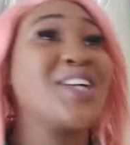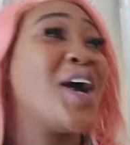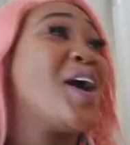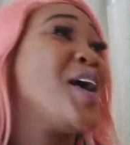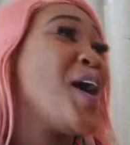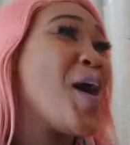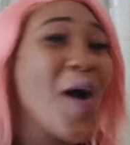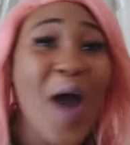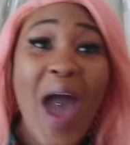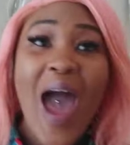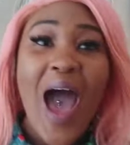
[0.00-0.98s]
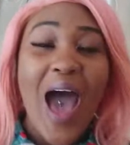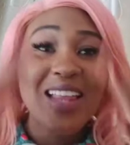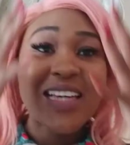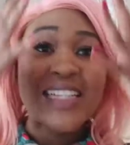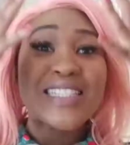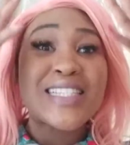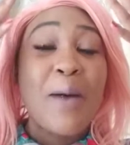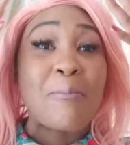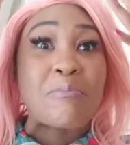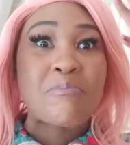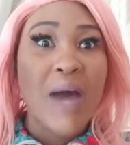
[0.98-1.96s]
I think it's
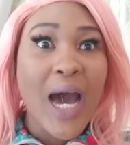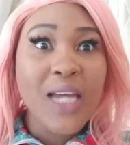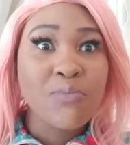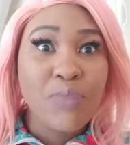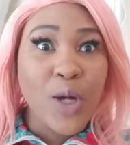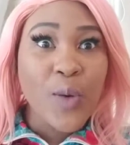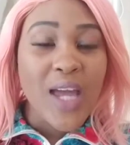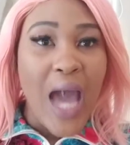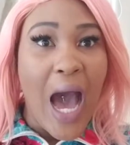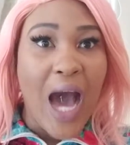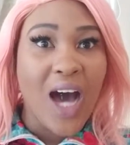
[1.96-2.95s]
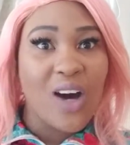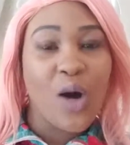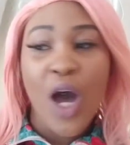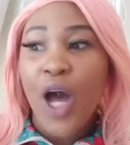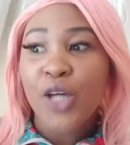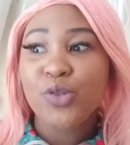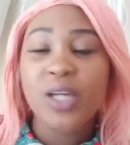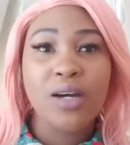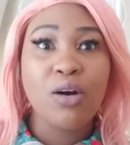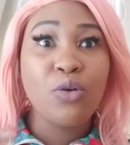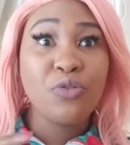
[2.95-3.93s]
mind-blowing how you
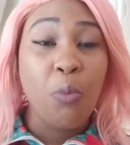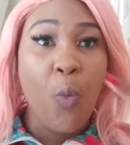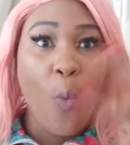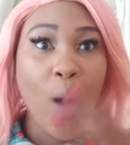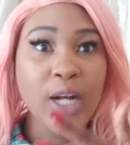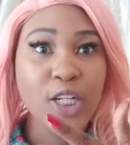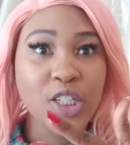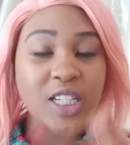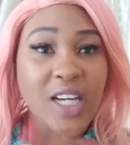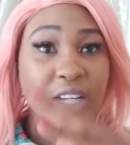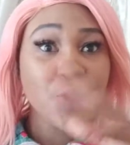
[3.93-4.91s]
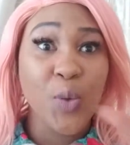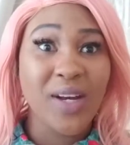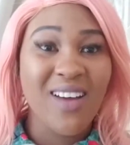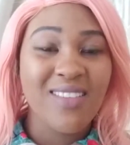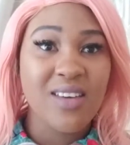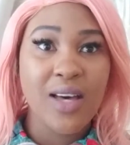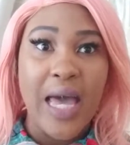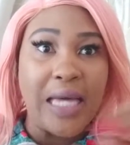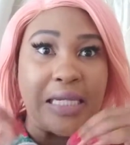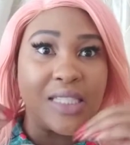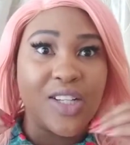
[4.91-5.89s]
can go from one look to another
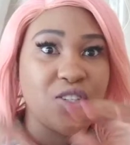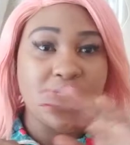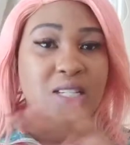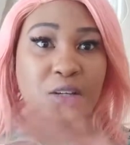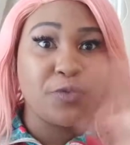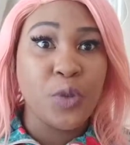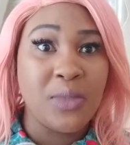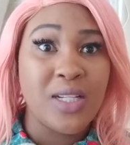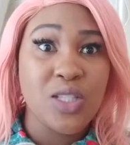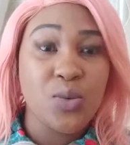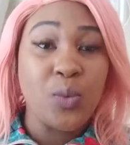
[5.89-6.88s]
in just a few minutes.